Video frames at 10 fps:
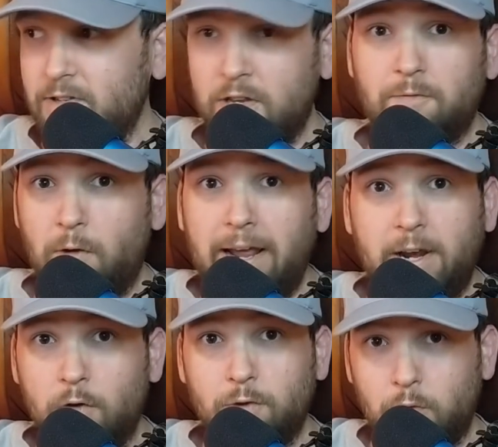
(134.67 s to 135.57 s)
Dafran
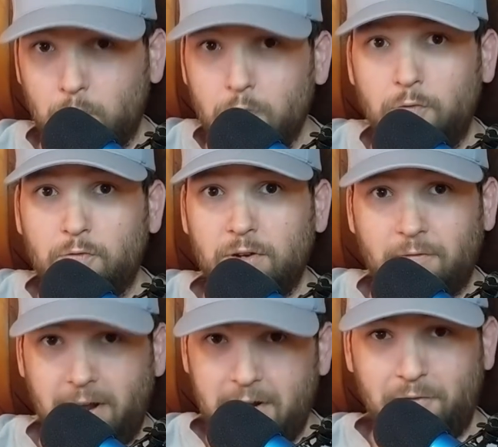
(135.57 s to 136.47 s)
over the roof,
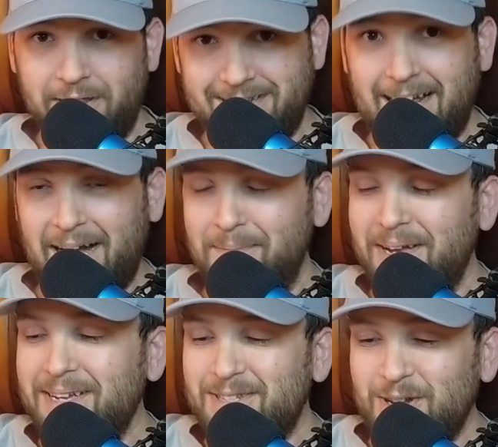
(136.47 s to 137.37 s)
Dafran over the top.
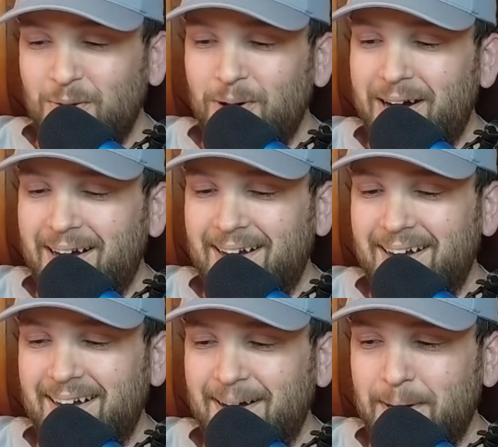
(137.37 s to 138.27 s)

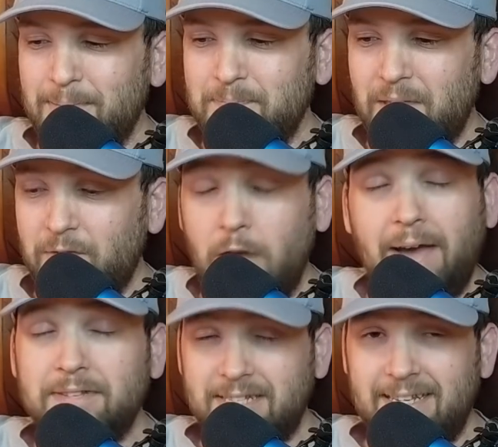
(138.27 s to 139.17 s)
So if you
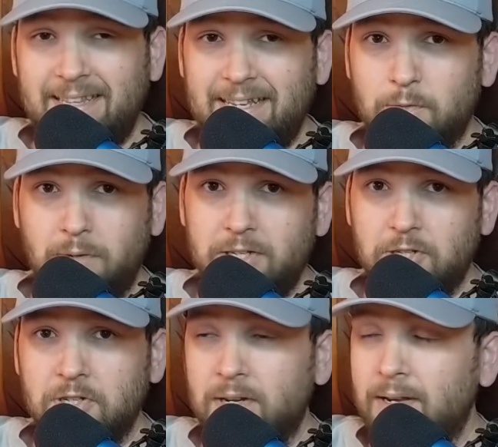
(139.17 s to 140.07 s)
haven't seen this,
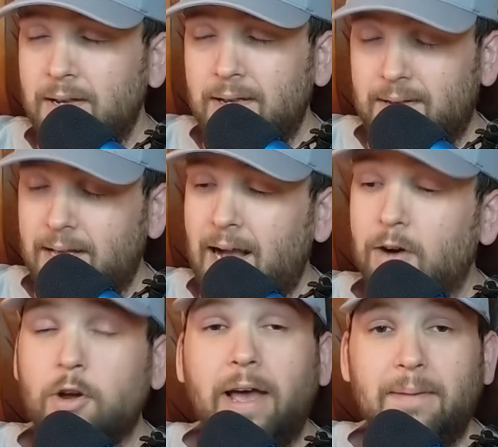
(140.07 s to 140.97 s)
which
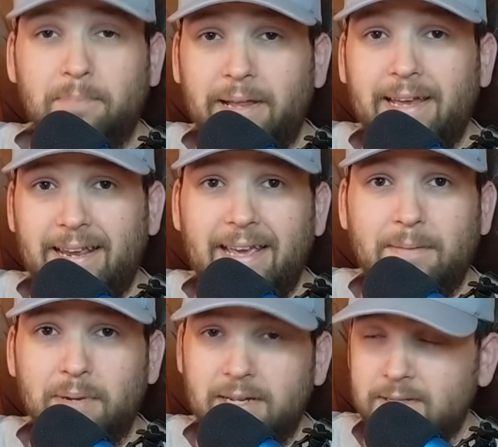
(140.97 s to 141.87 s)
I'll go ahead and play it
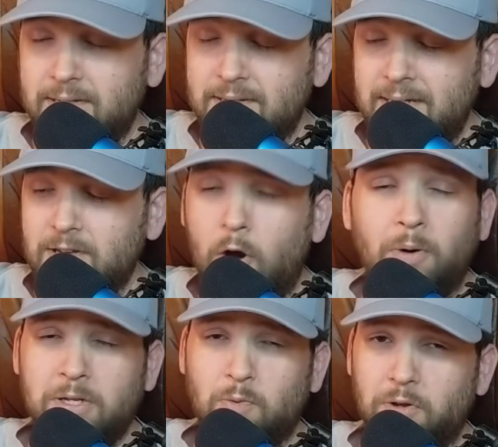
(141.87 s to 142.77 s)
again because it's
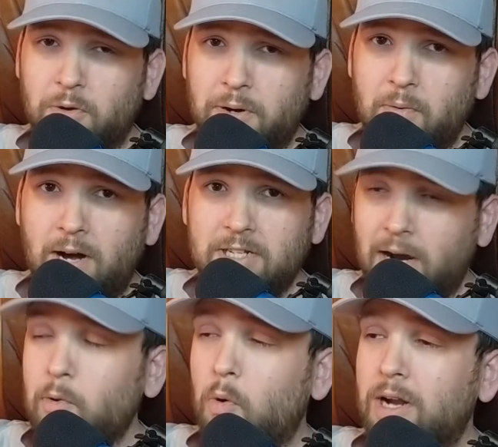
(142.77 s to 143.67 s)
always worth a rewatch. I
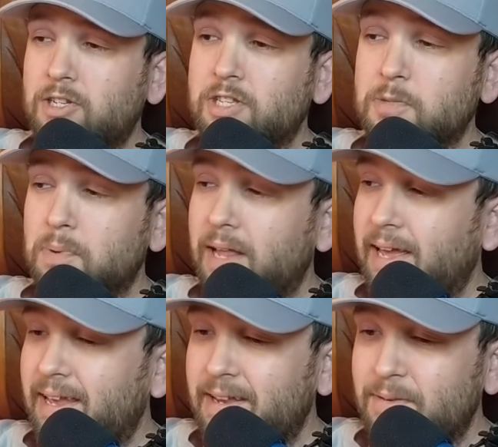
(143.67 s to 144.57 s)
will watch this
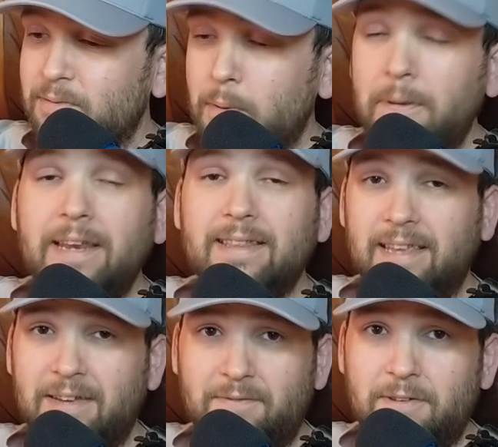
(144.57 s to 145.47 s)
play
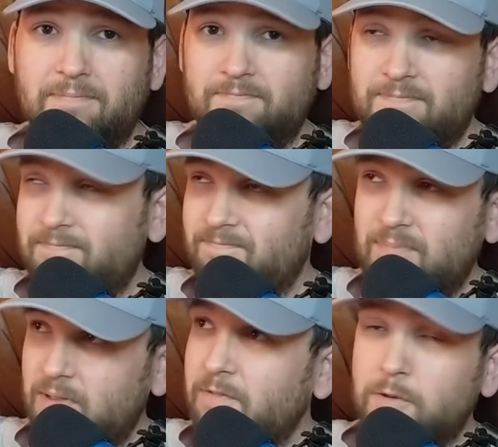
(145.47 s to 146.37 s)
repeatedly for
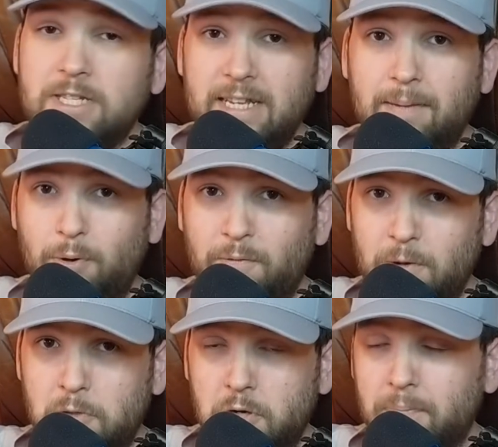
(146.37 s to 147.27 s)
the foreseeable
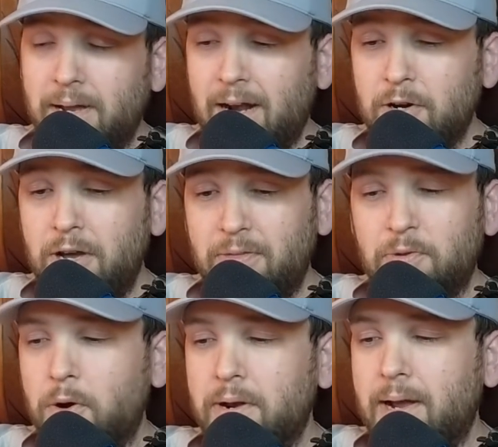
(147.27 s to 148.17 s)
future, but I'll go ahead and
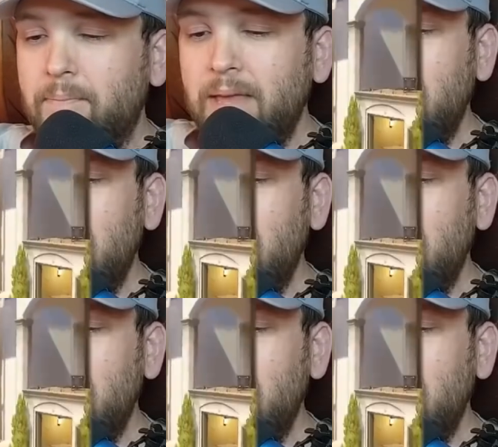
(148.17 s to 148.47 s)
throw it up.